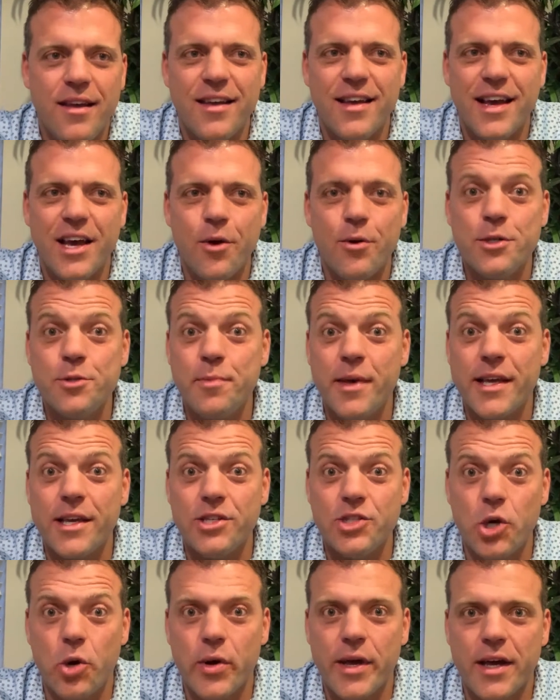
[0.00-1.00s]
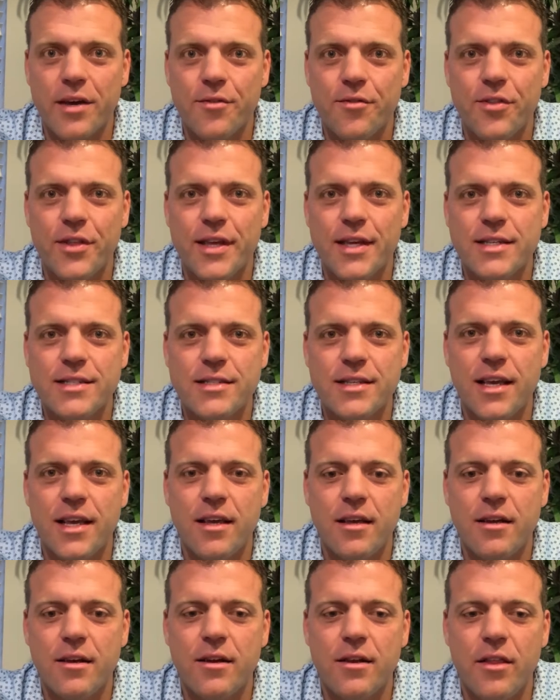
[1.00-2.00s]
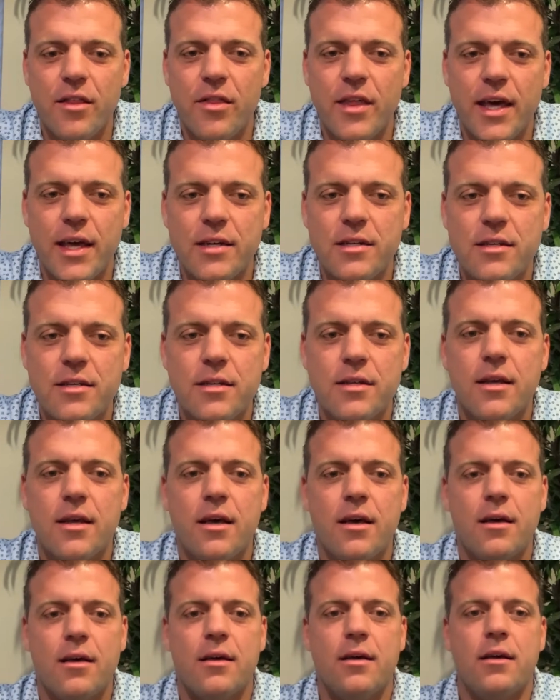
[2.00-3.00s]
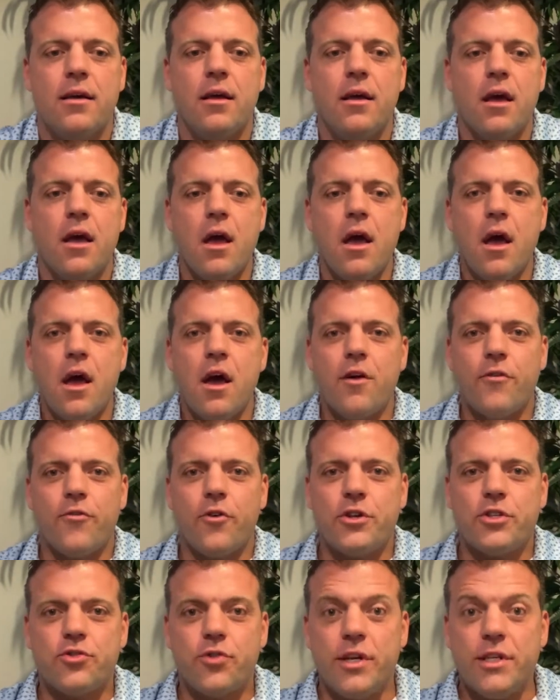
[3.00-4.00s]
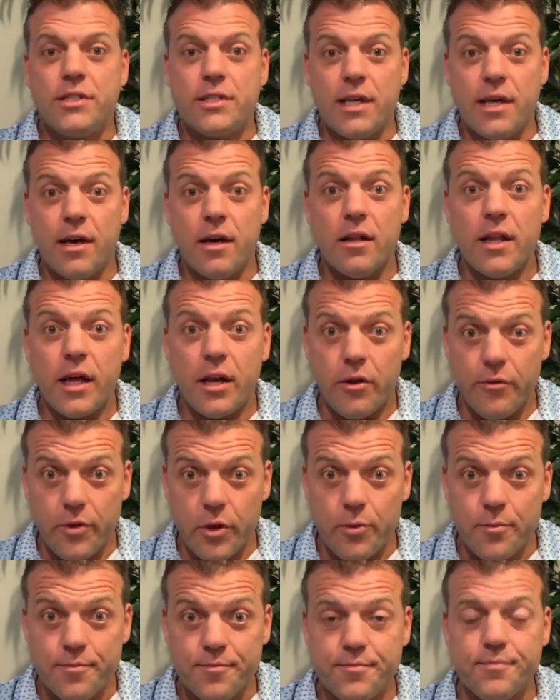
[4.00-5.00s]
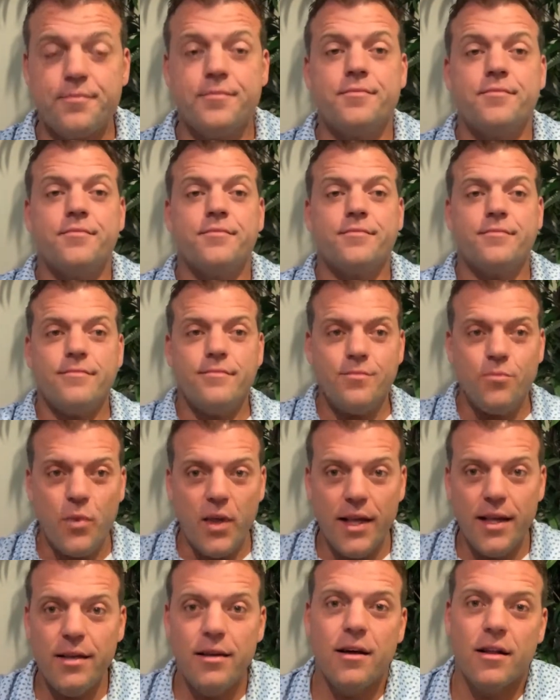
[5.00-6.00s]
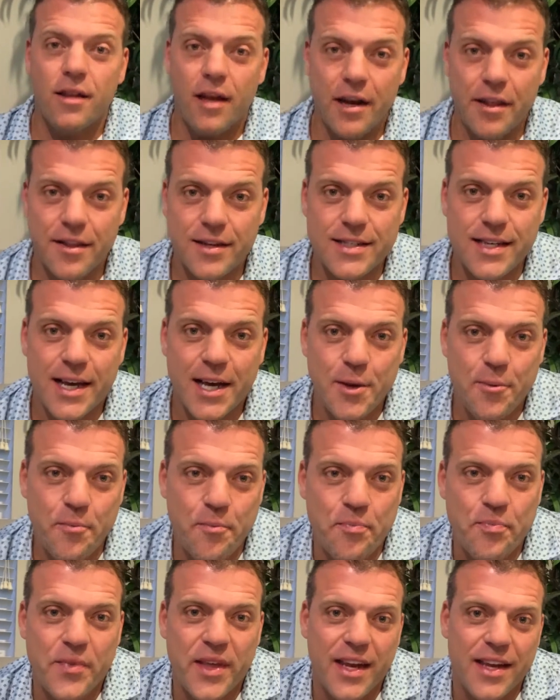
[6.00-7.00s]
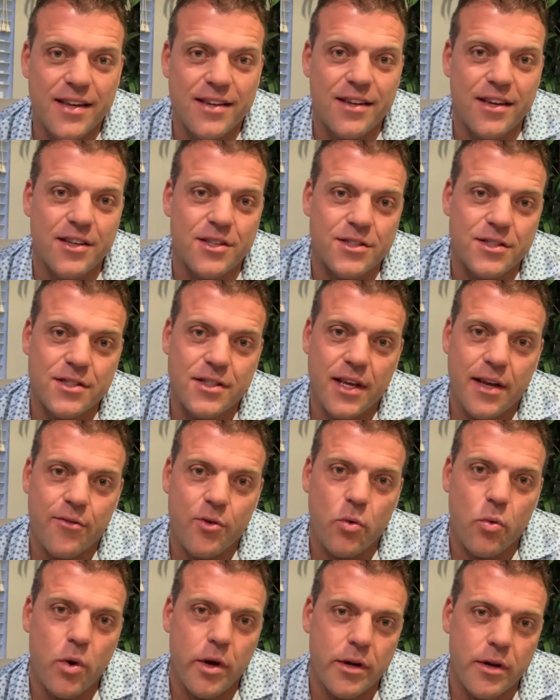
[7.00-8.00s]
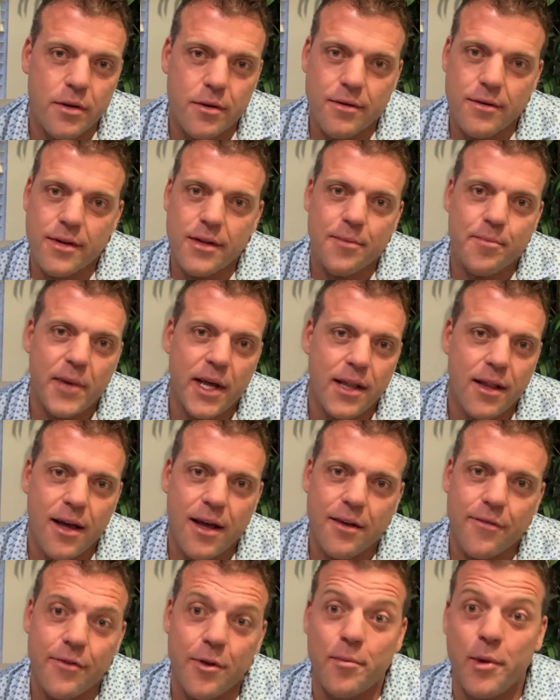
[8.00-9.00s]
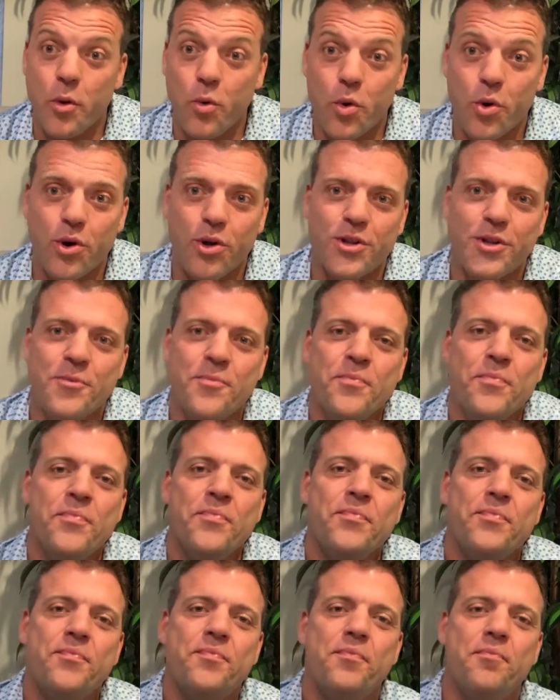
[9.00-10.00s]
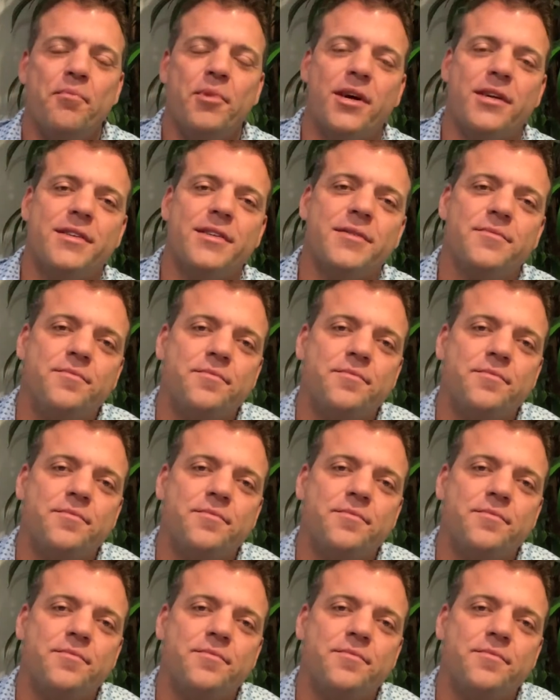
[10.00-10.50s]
I always make a joke out of things, and that frustrates the hell out of you a lot of the time, and it does everyone in my life, in my world. But